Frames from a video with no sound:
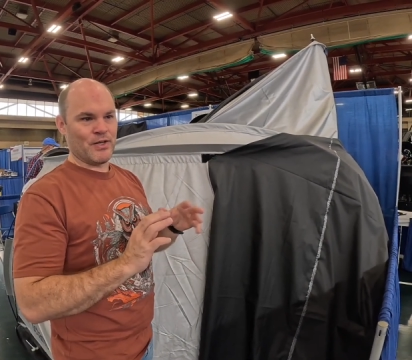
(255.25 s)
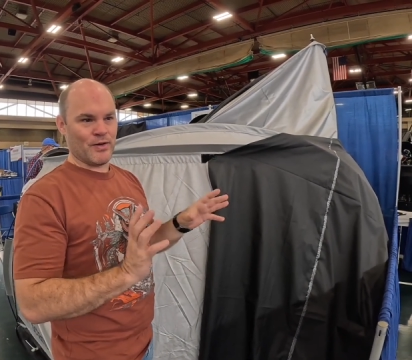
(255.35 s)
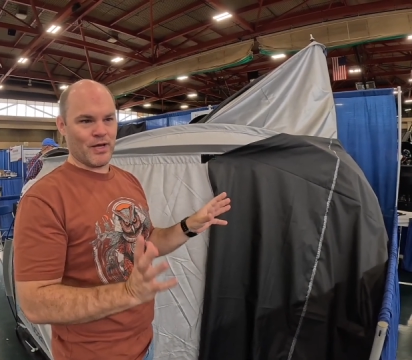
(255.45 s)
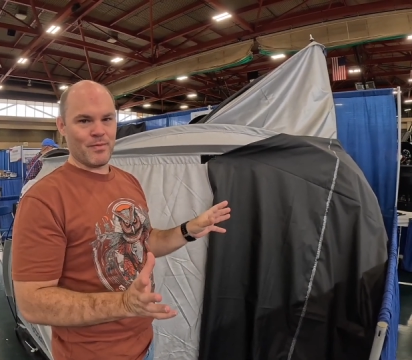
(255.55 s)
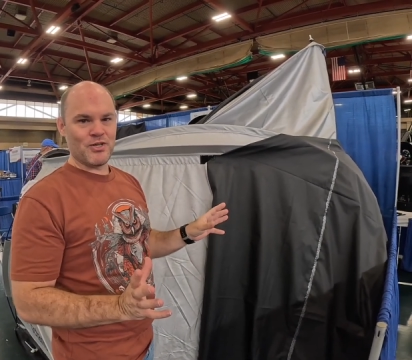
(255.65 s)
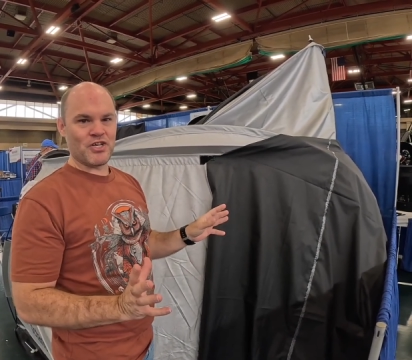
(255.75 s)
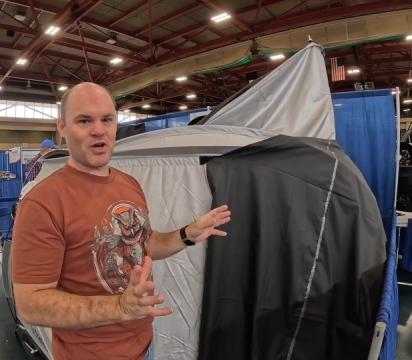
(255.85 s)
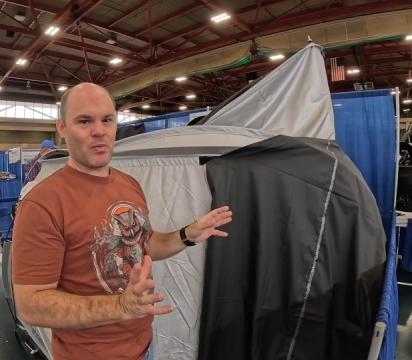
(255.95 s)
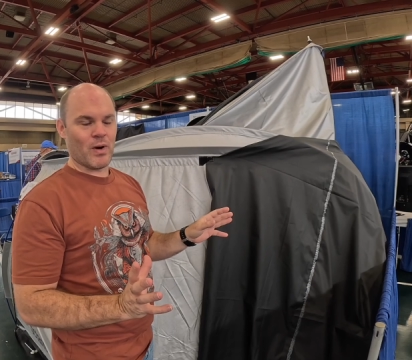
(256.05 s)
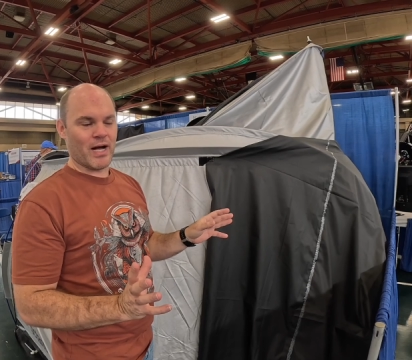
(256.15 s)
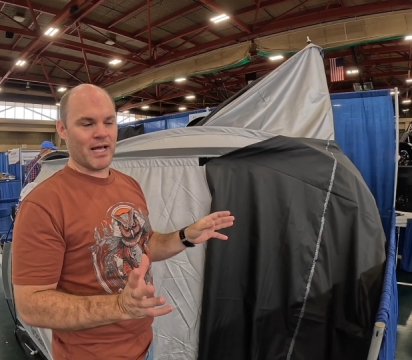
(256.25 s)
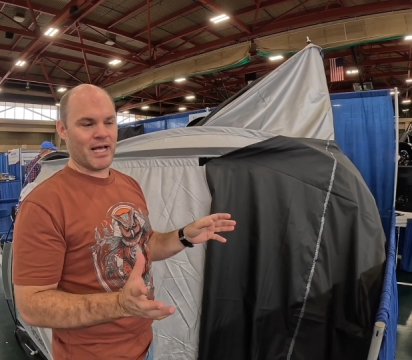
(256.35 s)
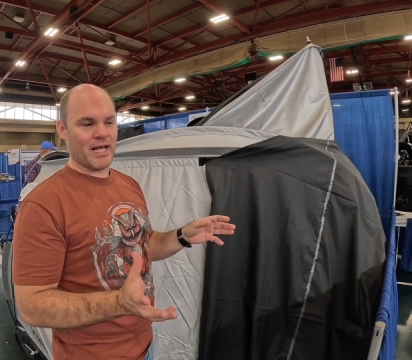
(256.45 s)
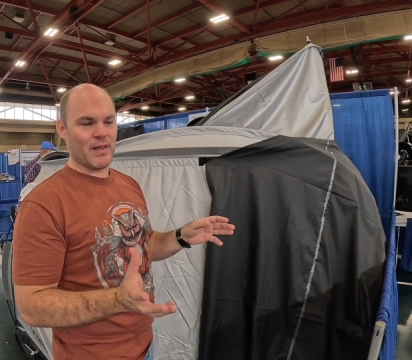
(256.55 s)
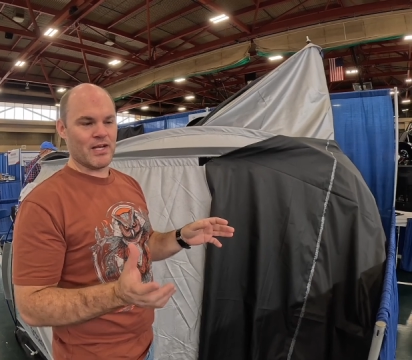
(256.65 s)
you're imaging away,
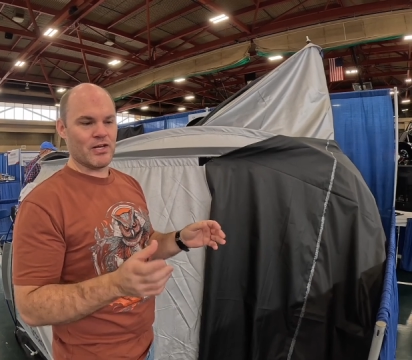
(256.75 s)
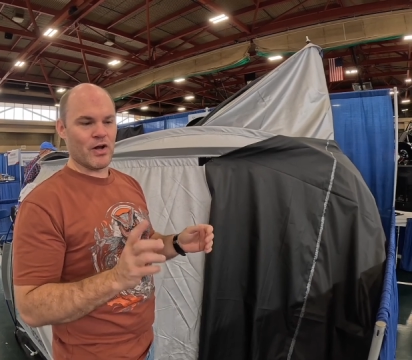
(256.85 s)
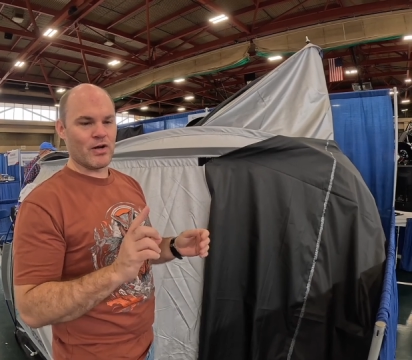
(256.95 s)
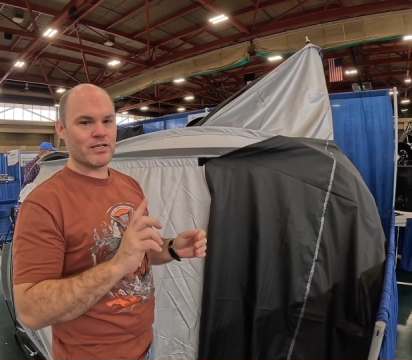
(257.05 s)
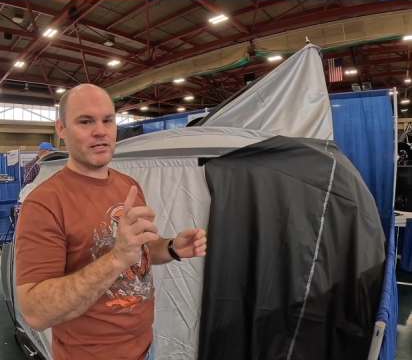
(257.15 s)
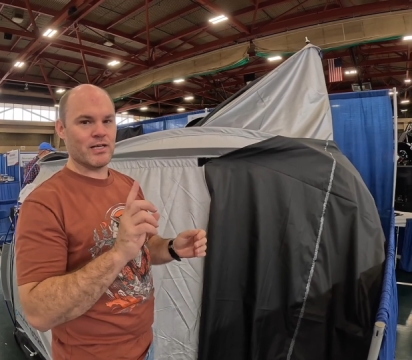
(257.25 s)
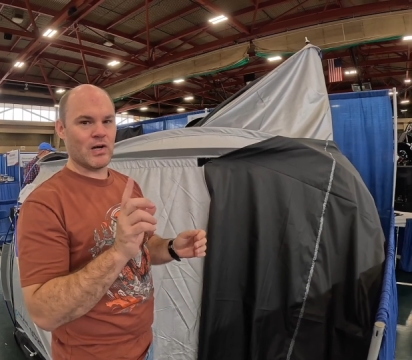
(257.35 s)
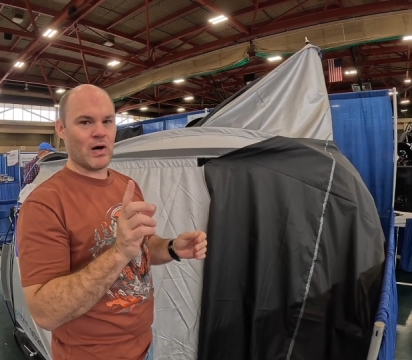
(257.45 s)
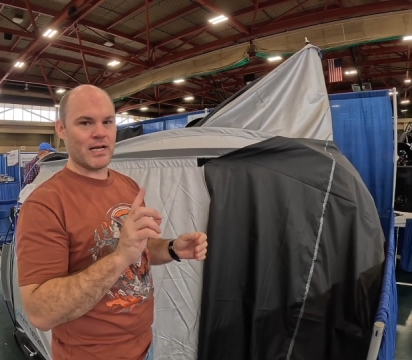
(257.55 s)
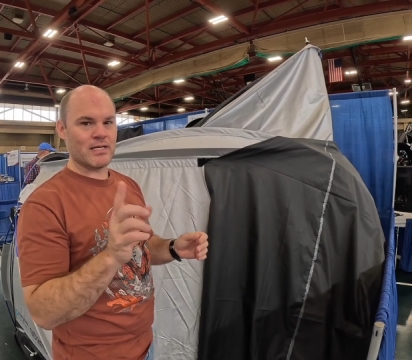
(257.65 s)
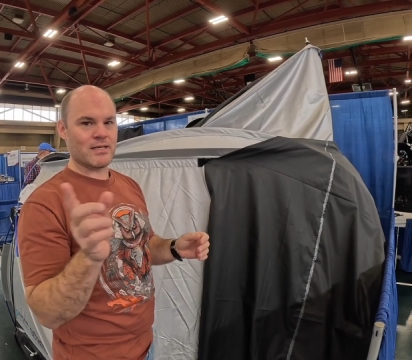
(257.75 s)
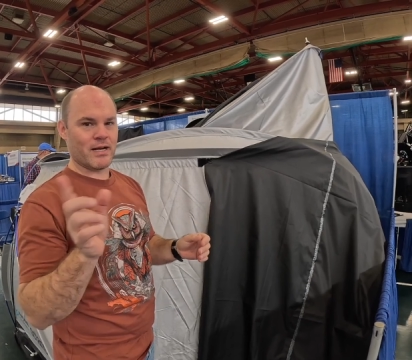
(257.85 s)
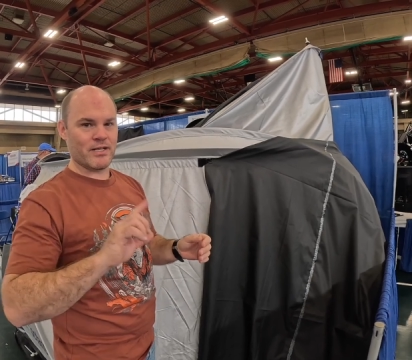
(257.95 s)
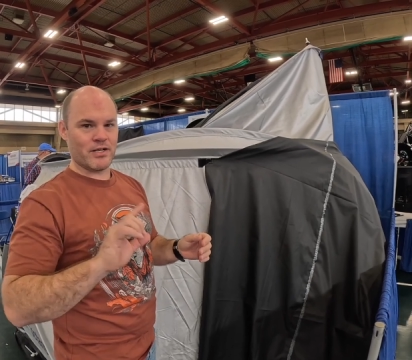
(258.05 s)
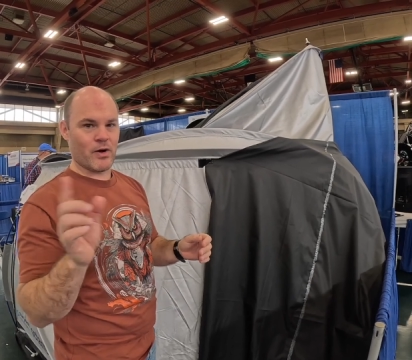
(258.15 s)
and then you notice your guiding
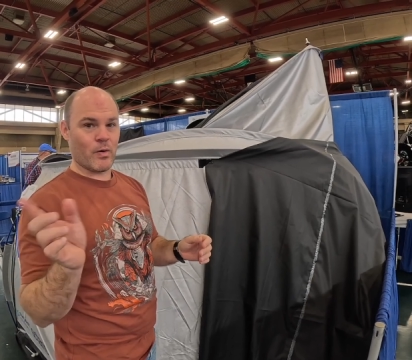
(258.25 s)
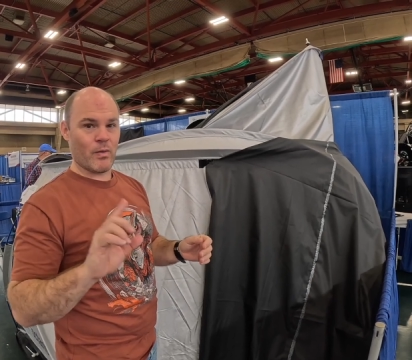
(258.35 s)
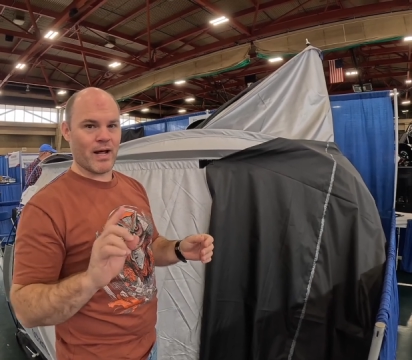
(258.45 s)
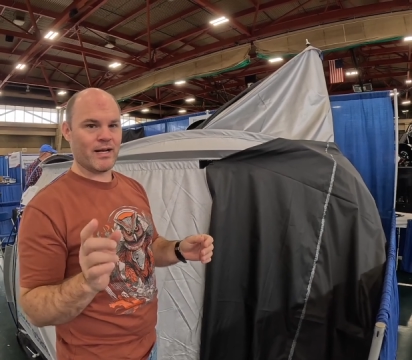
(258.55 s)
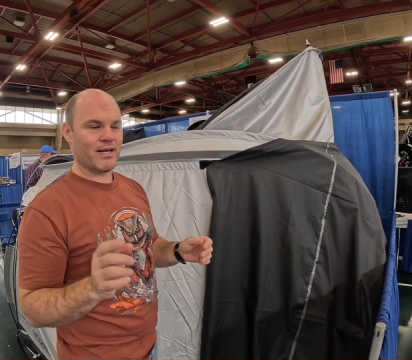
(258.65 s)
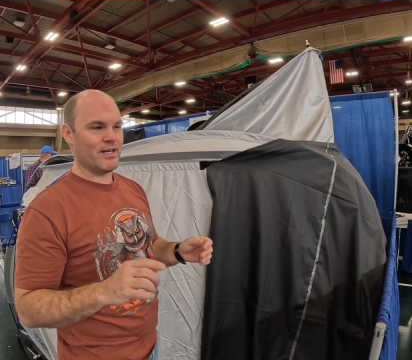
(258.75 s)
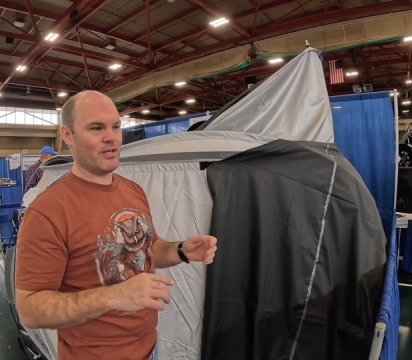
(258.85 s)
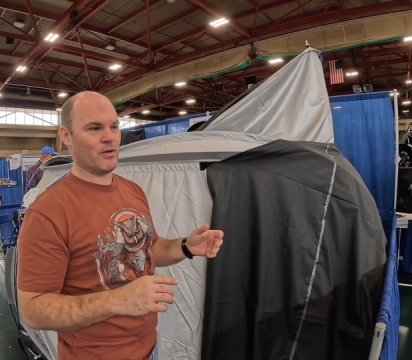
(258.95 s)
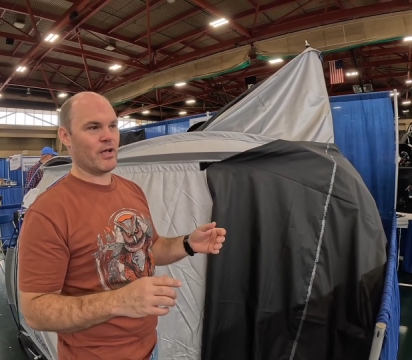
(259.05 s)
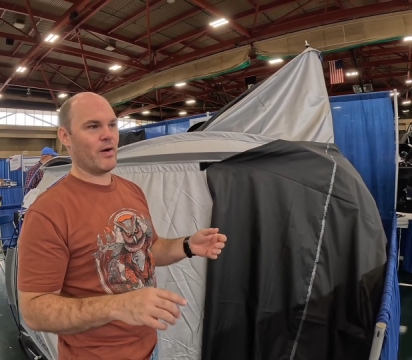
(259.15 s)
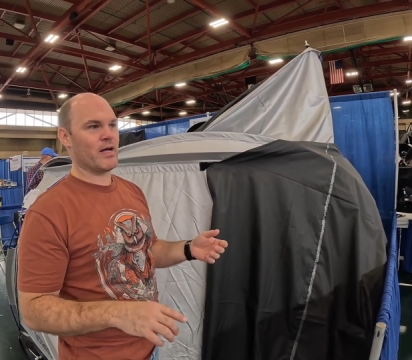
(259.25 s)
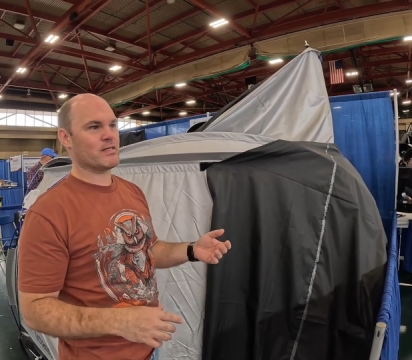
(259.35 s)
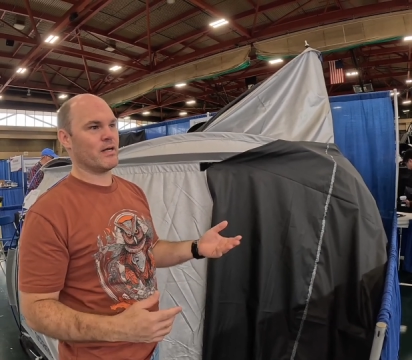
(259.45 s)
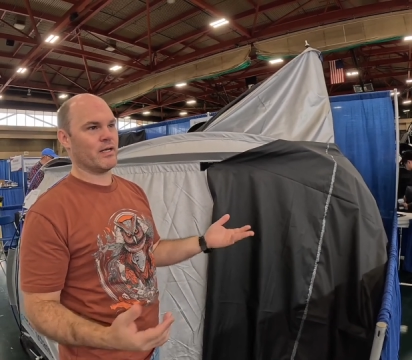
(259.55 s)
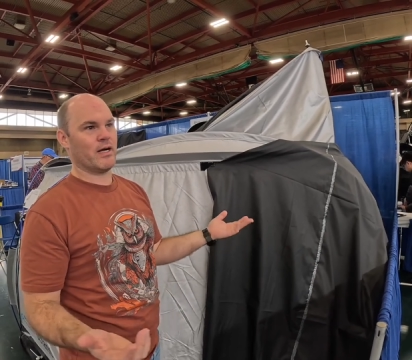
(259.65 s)
starting to go erratic. You go
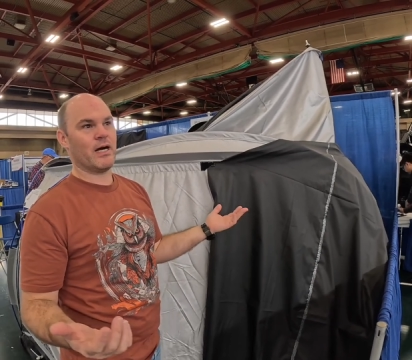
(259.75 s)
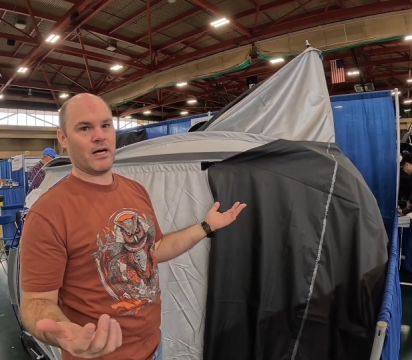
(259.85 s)
outside and go,